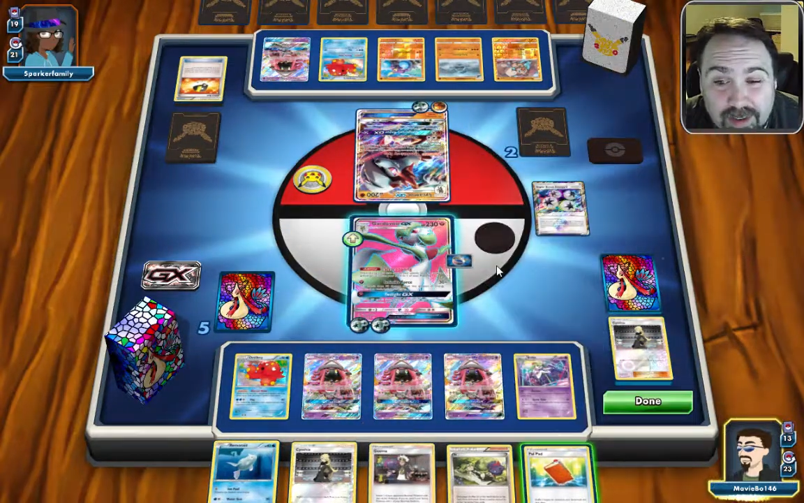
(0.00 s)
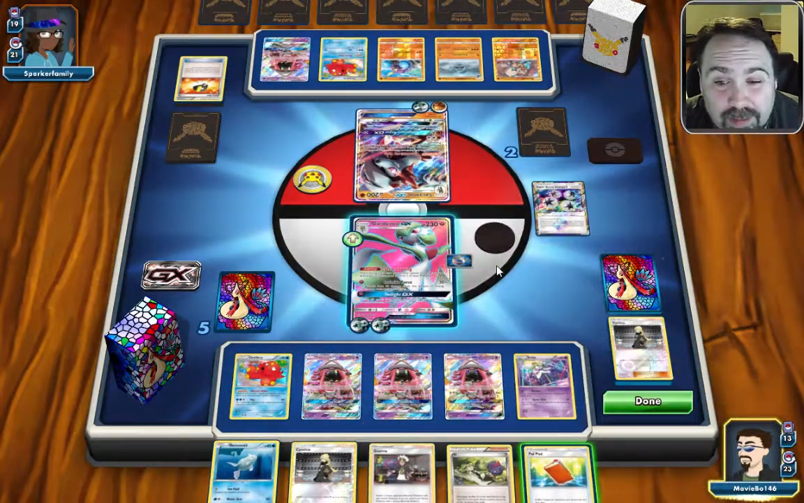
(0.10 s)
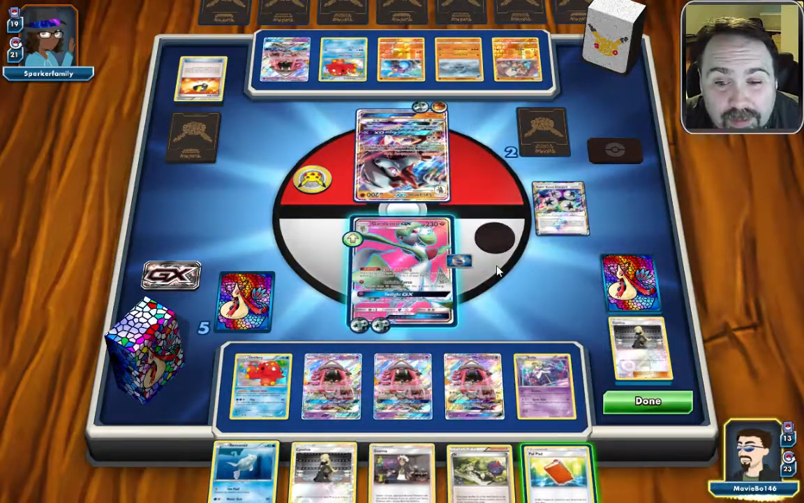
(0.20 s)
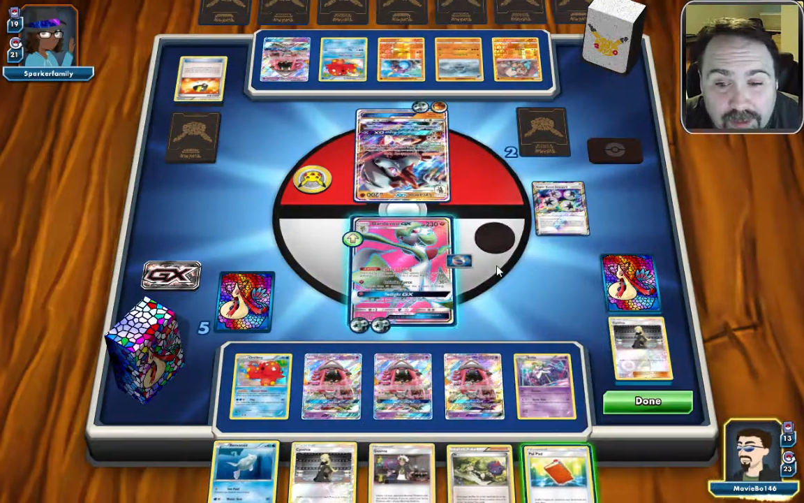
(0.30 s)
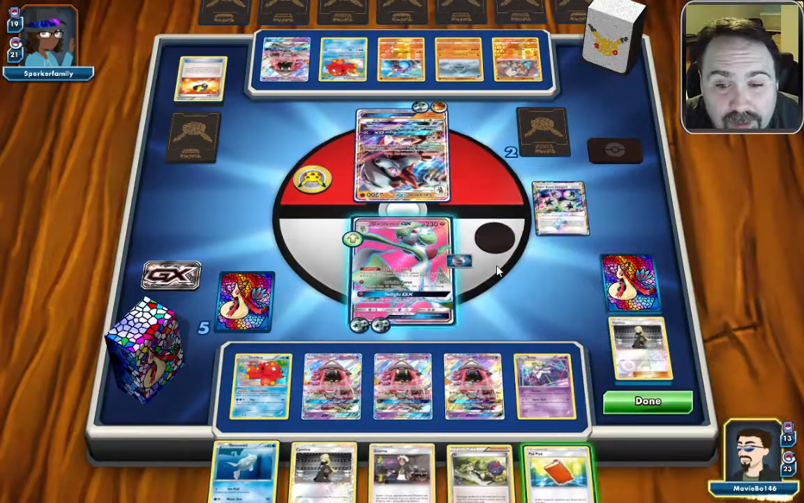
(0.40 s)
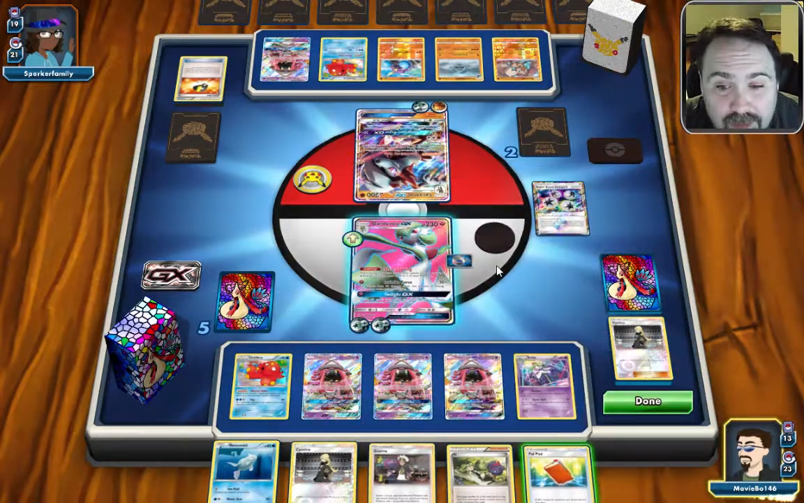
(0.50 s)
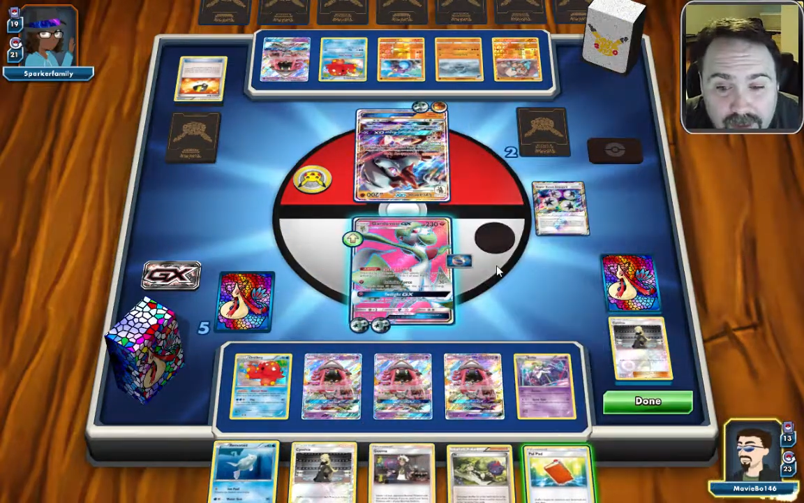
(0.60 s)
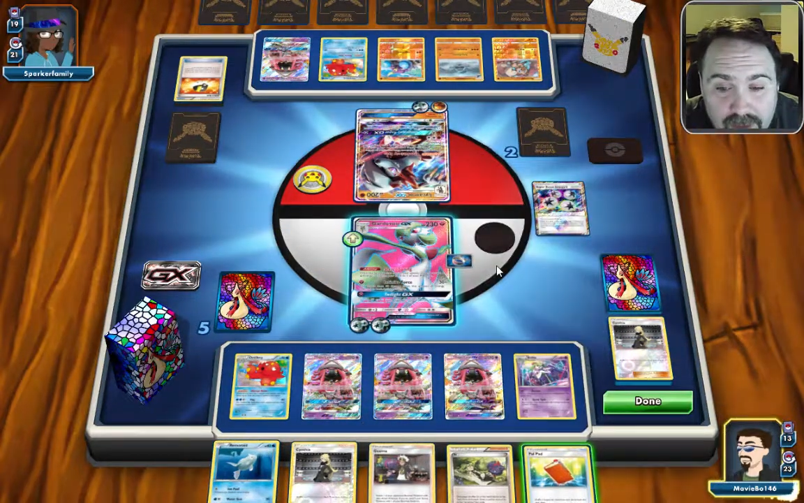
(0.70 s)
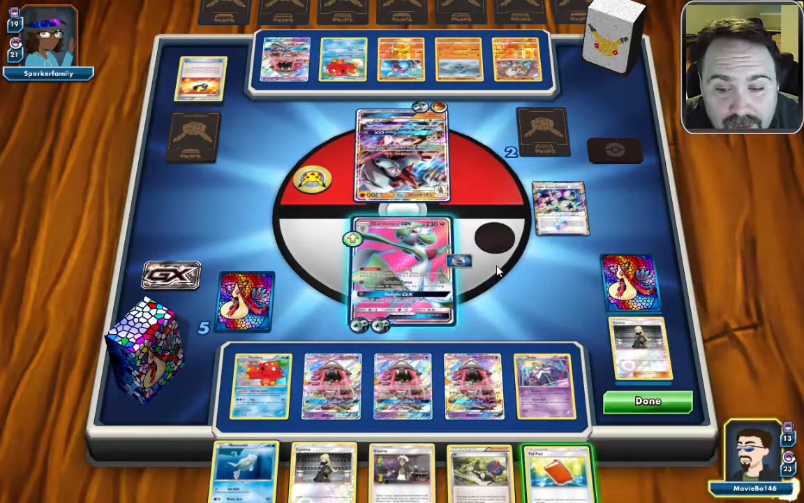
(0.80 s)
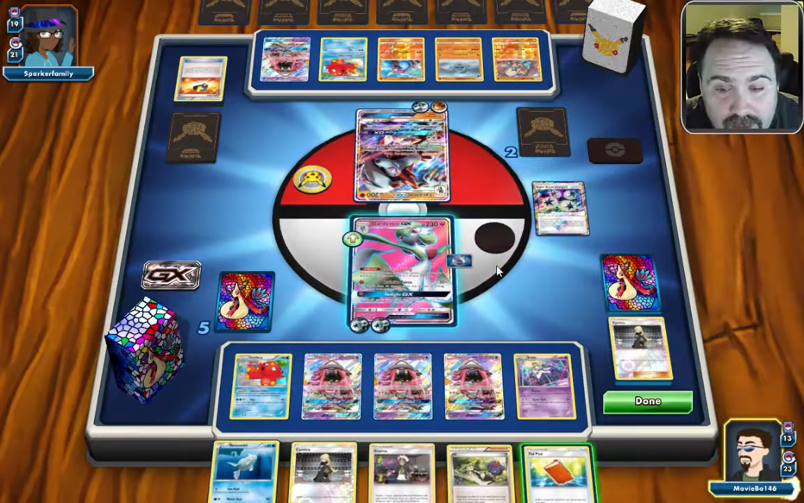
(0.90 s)
rough.
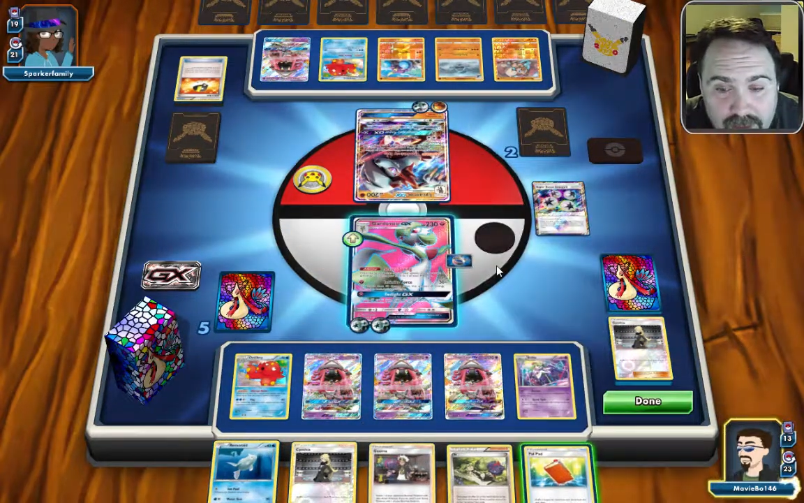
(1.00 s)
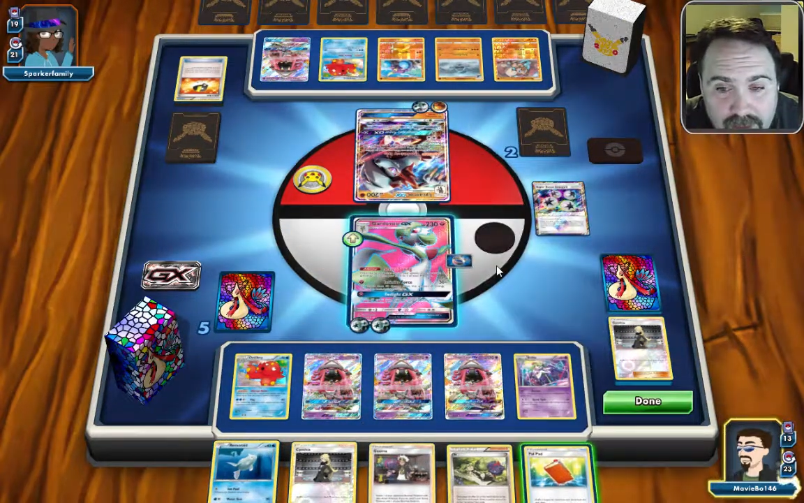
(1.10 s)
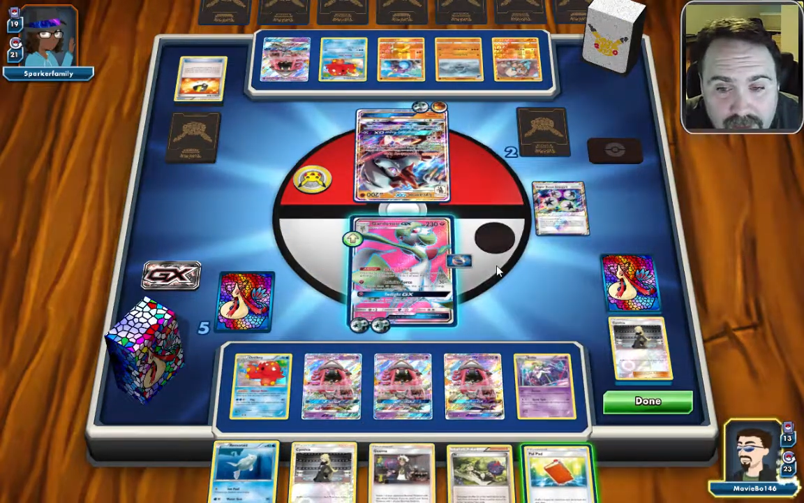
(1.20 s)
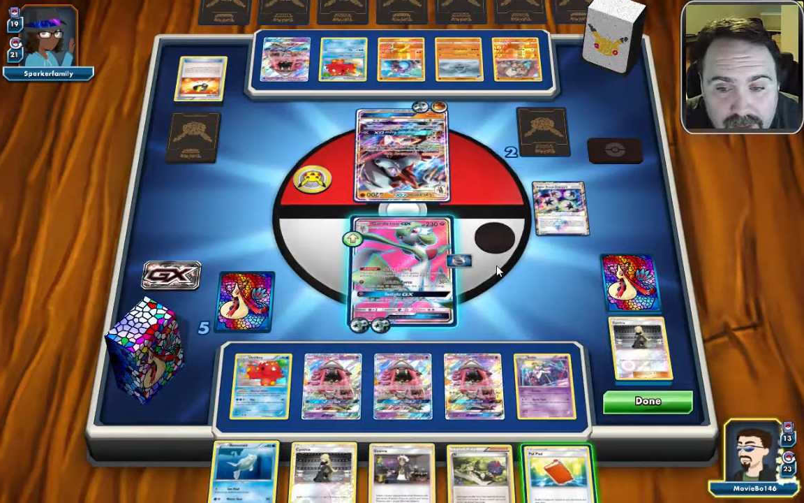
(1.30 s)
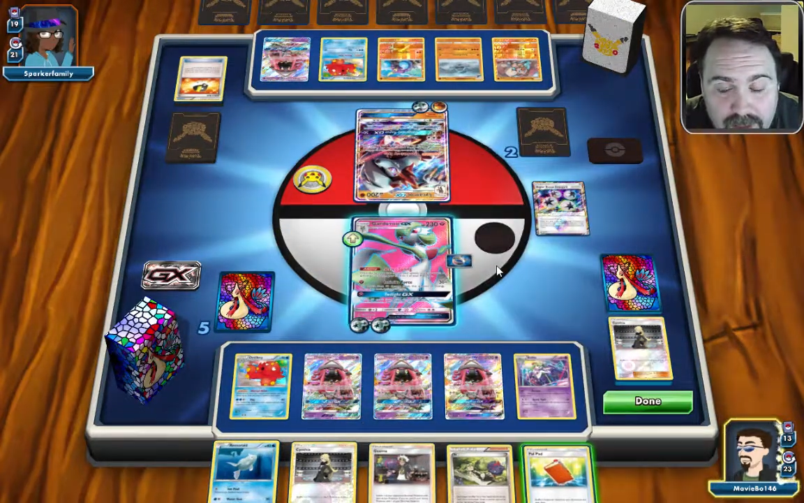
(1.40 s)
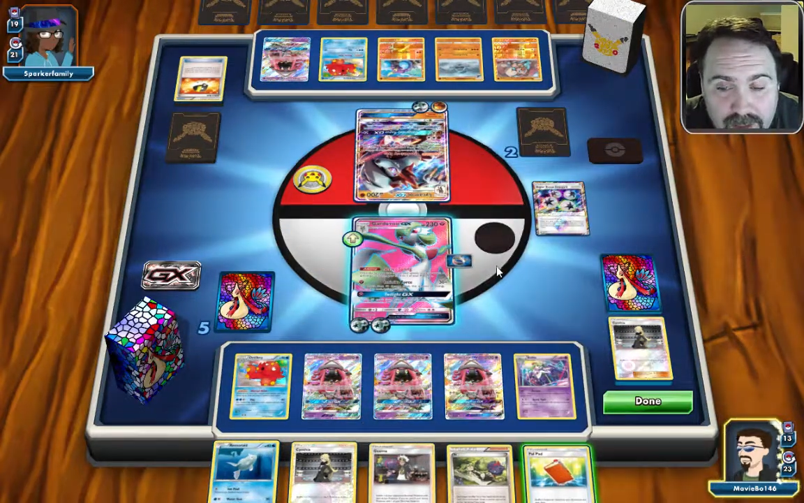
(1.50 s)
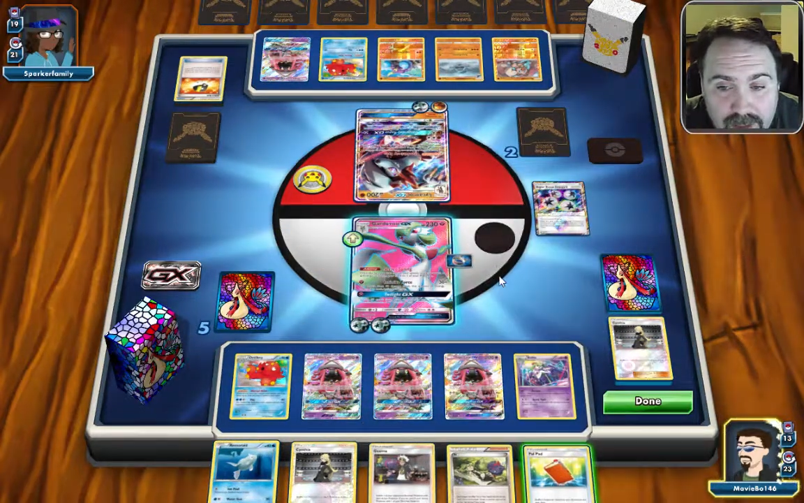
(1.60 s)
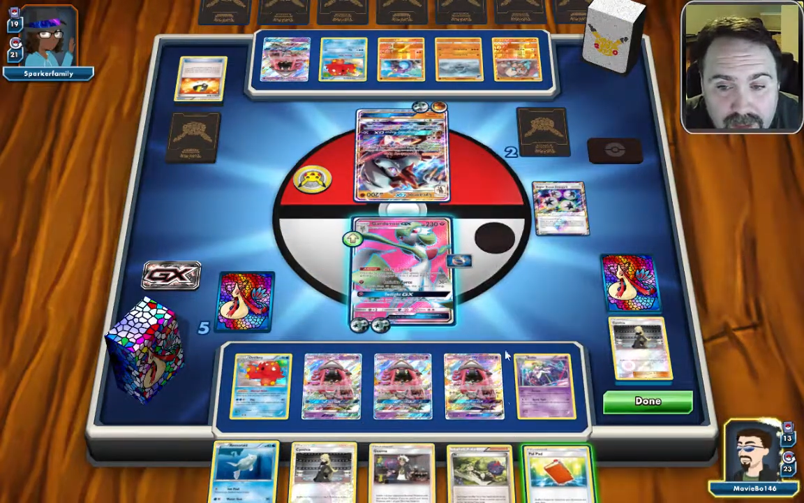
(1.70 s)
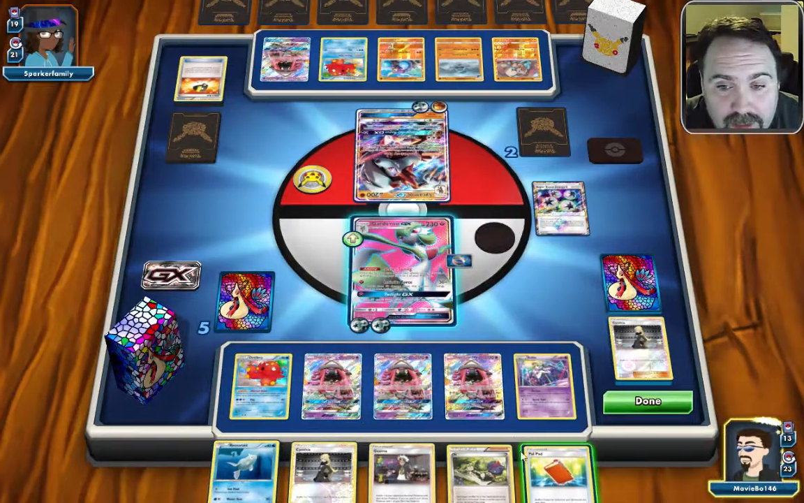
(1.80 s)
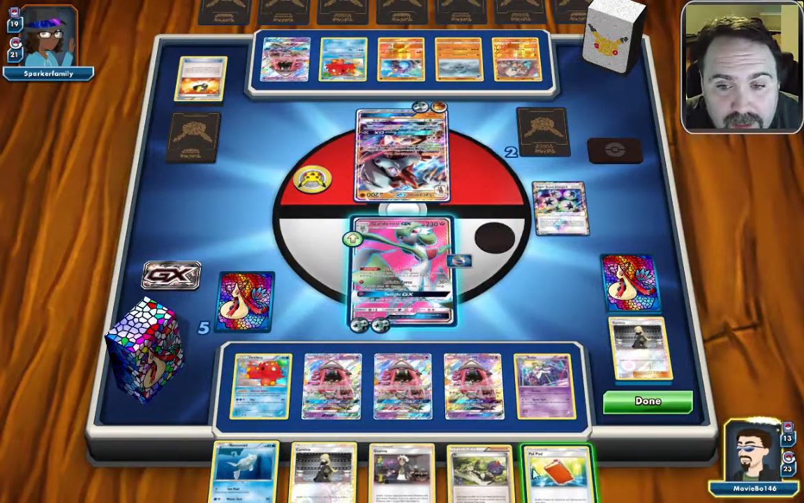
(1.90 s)

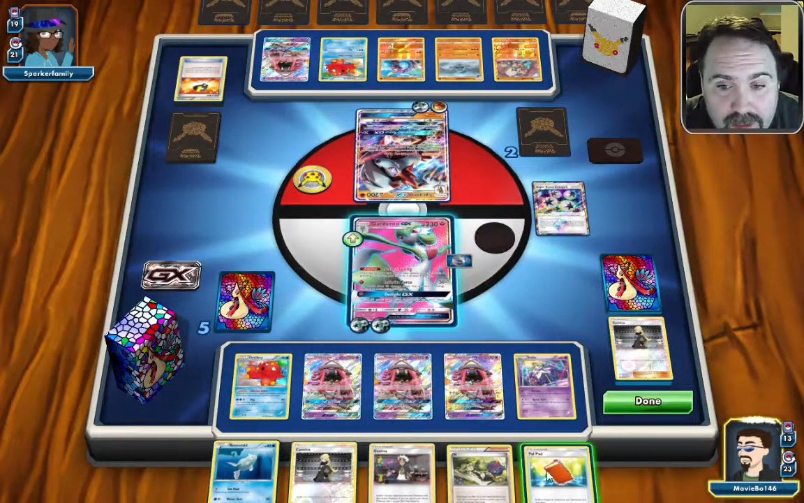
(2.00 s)
Alright.